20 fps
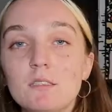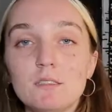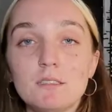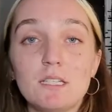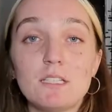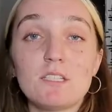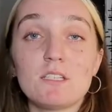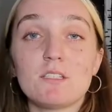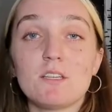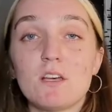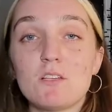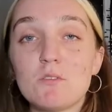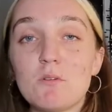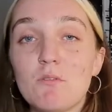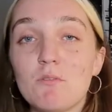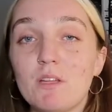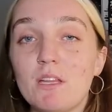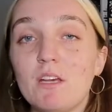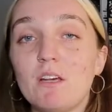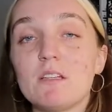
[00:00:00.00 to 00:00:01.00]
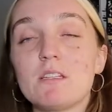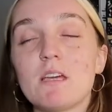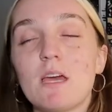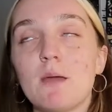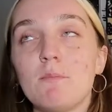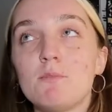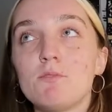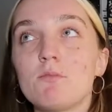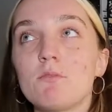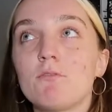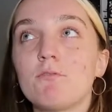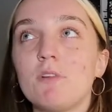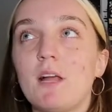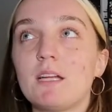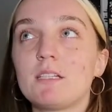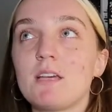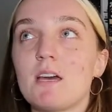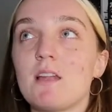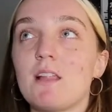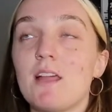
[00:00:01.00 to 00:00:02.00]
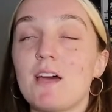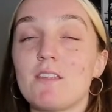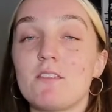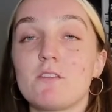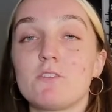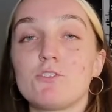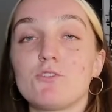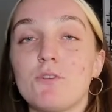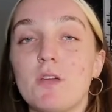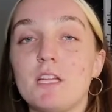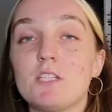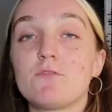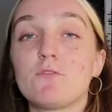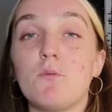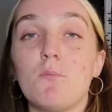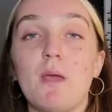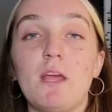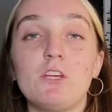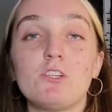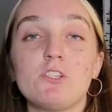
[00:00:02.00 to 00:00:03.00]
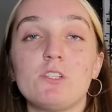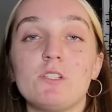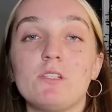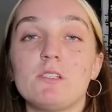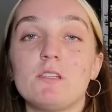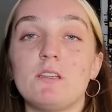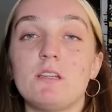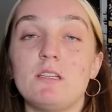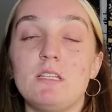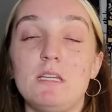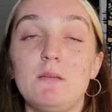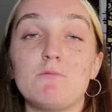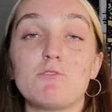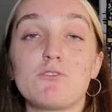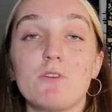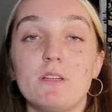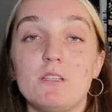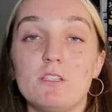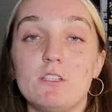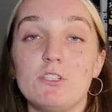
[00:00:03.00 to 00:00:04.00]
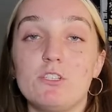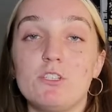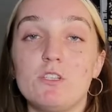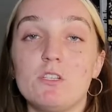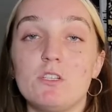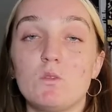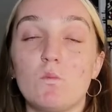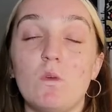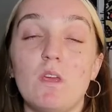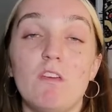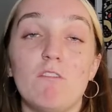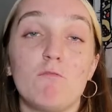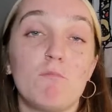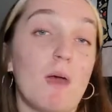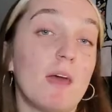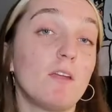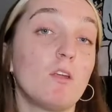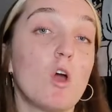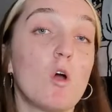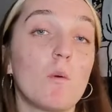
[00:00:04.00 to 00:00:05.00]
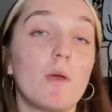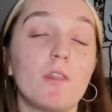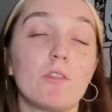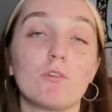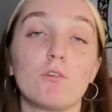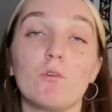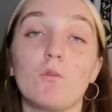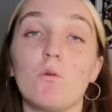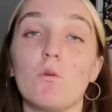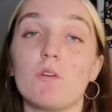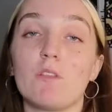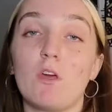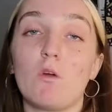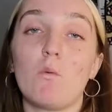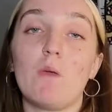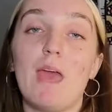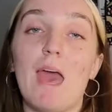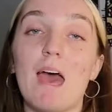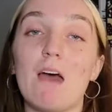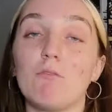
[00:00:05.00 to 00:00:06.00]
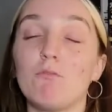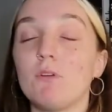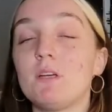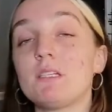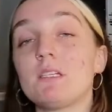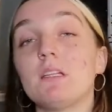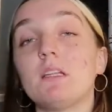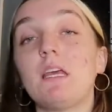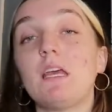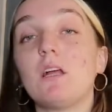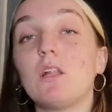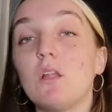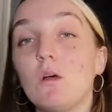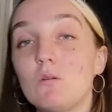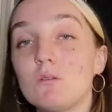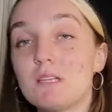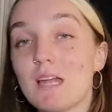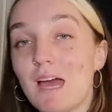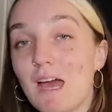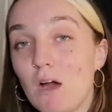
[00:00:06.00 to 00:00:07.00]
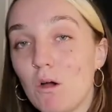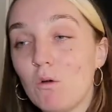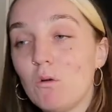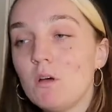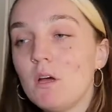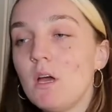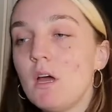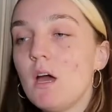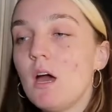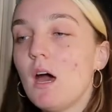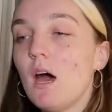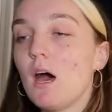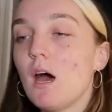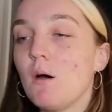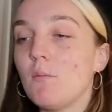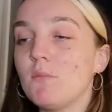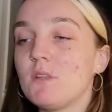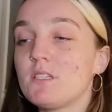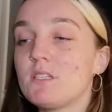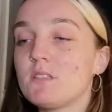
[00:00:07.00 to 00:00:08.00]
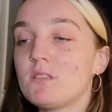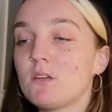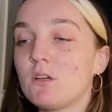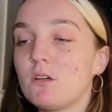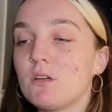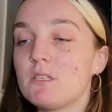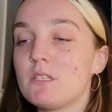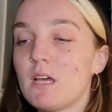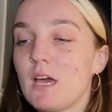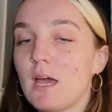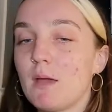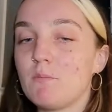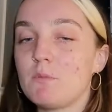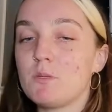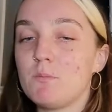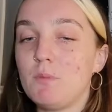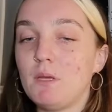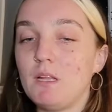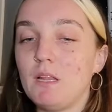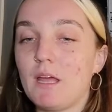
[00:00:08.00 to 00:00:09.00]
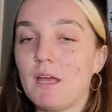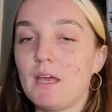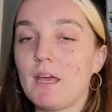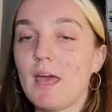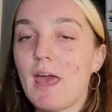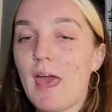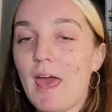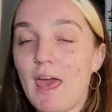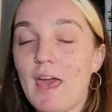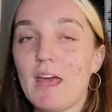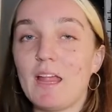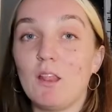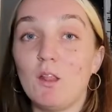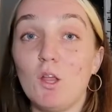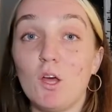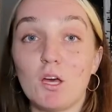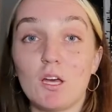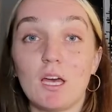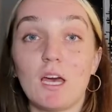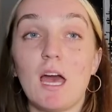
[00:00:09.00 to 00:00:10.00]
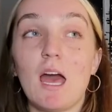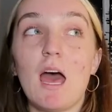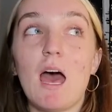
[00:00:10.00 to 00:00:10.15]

This is also a really good time to reflect on a lot of the transformations and the deep transitions we've been going through or that we have recently closed out. This is a good time to be like, hey, look,